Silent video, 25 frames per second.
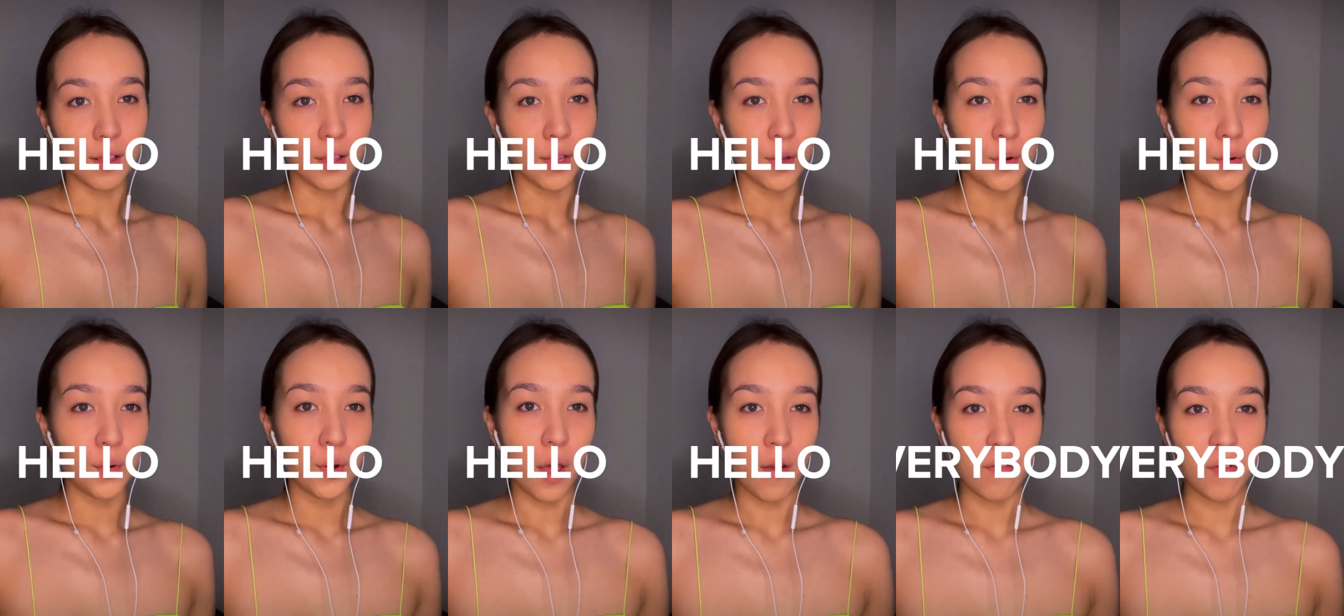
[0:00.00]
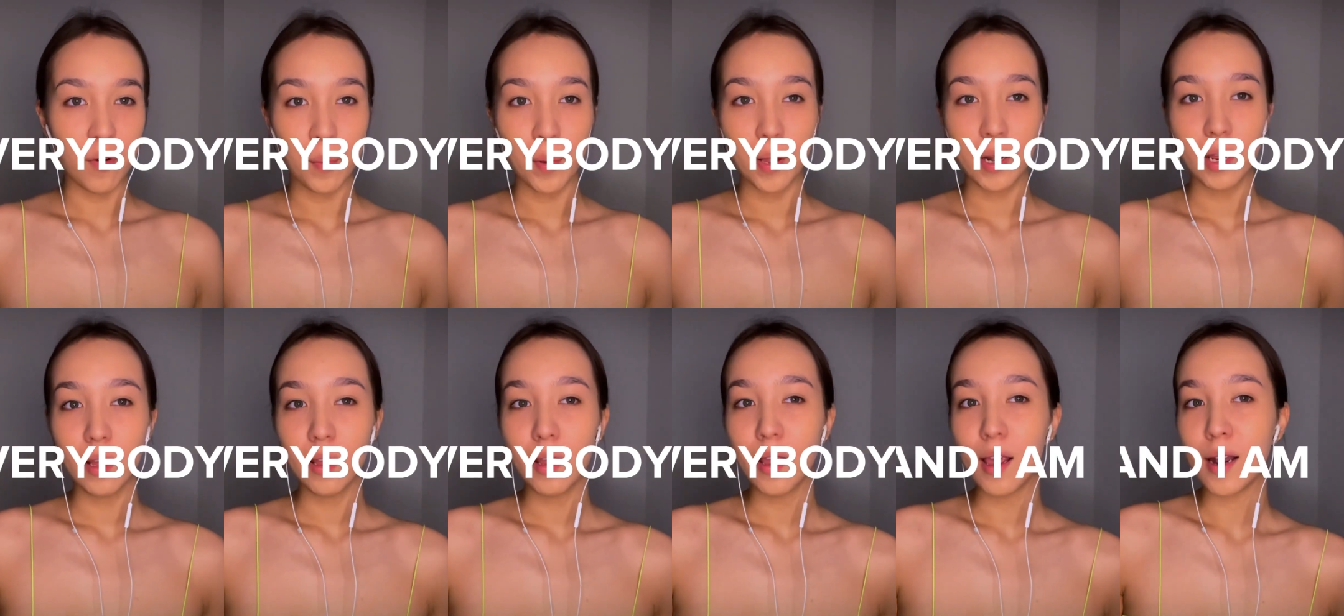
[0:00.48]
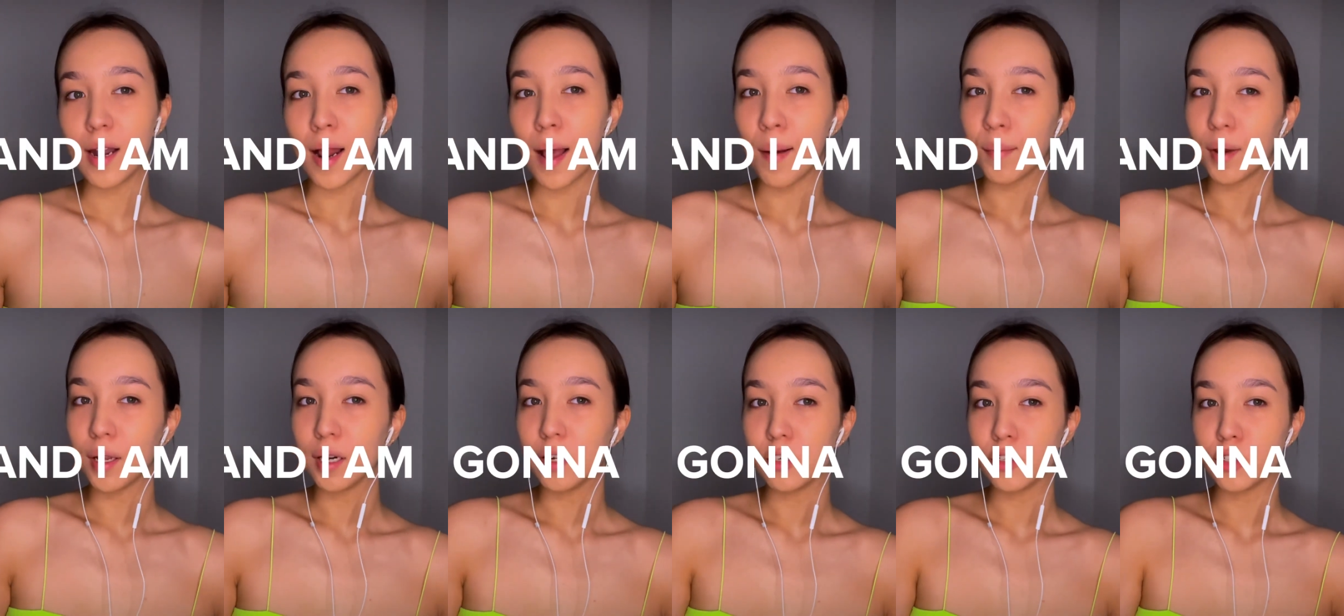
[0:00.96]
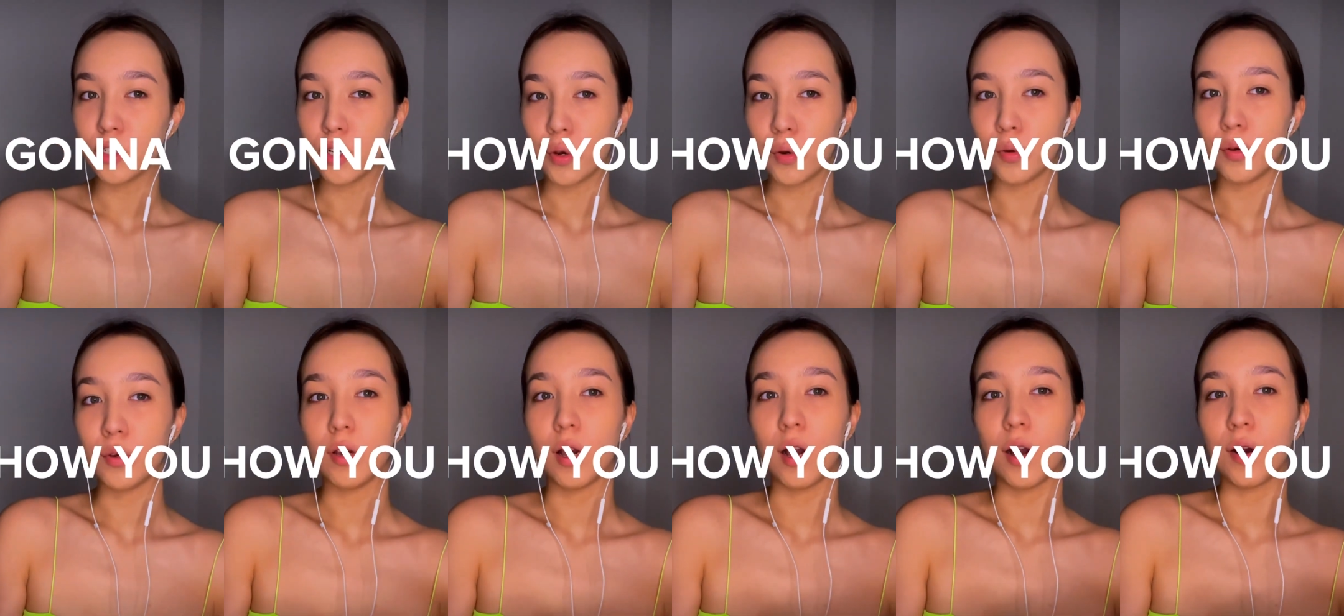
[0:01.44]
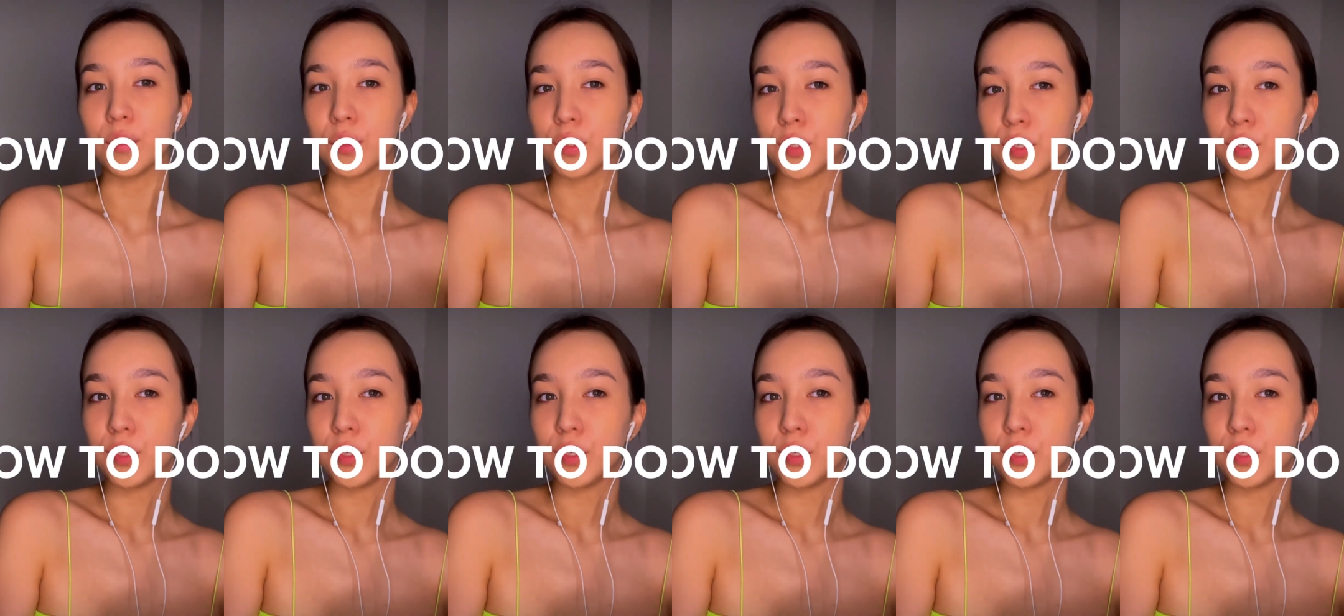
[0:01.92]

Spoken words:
Hello everybody, and I'm gonna show you how to